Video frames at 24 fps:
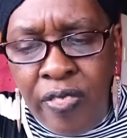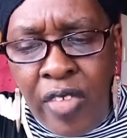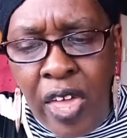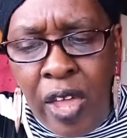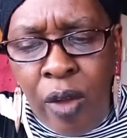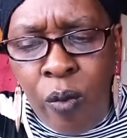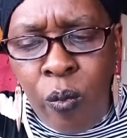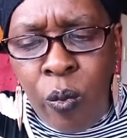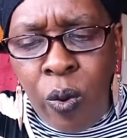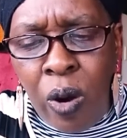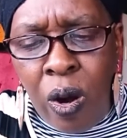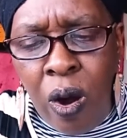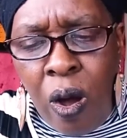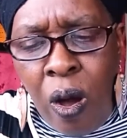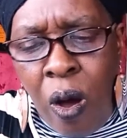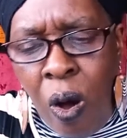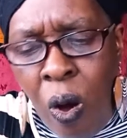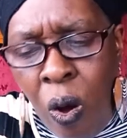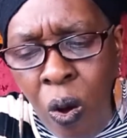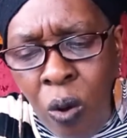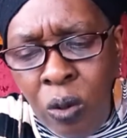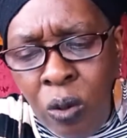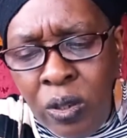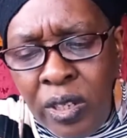They were
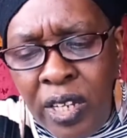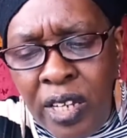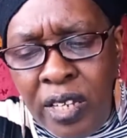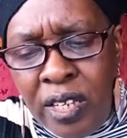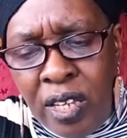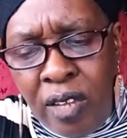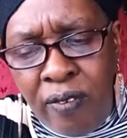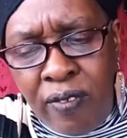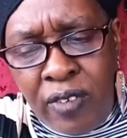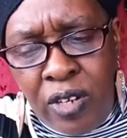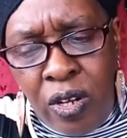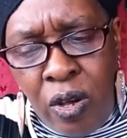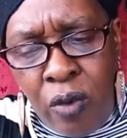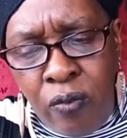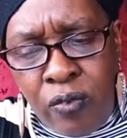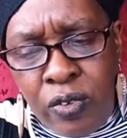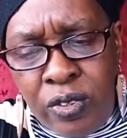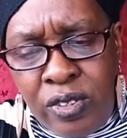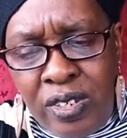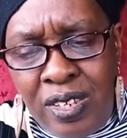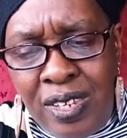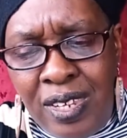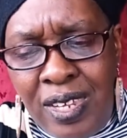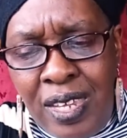wholly given over
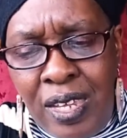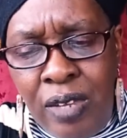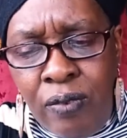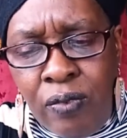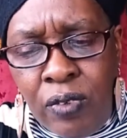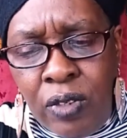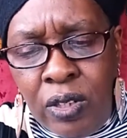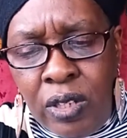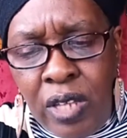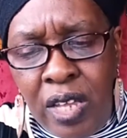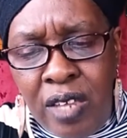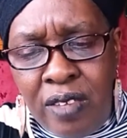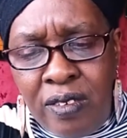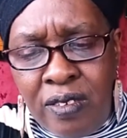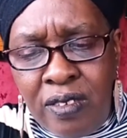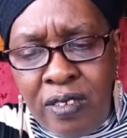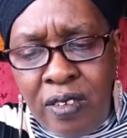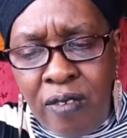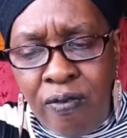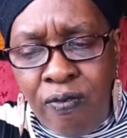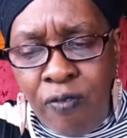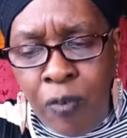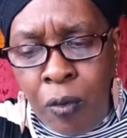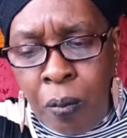to evil and
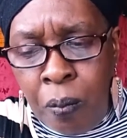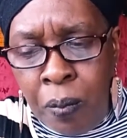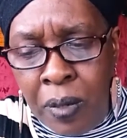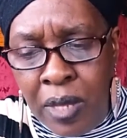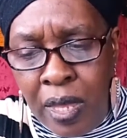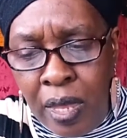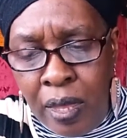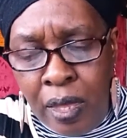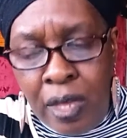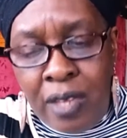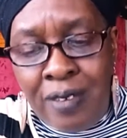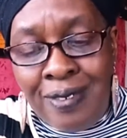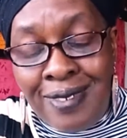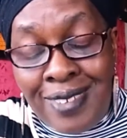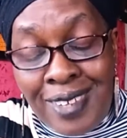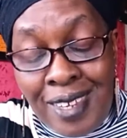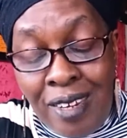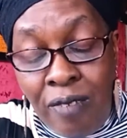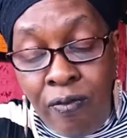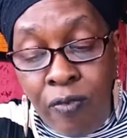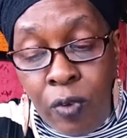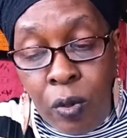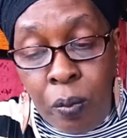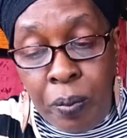
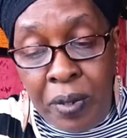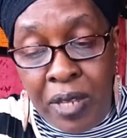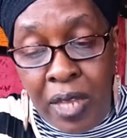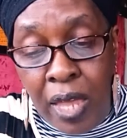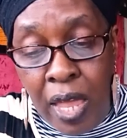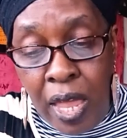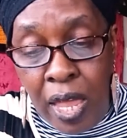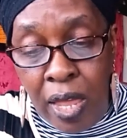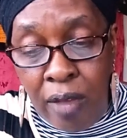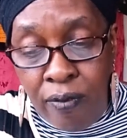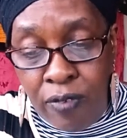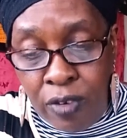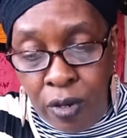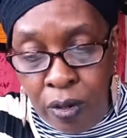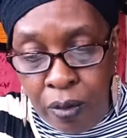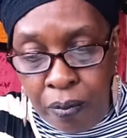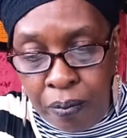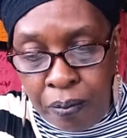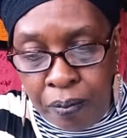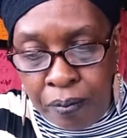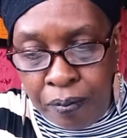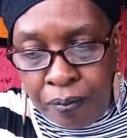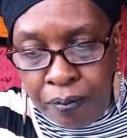sinful behavior.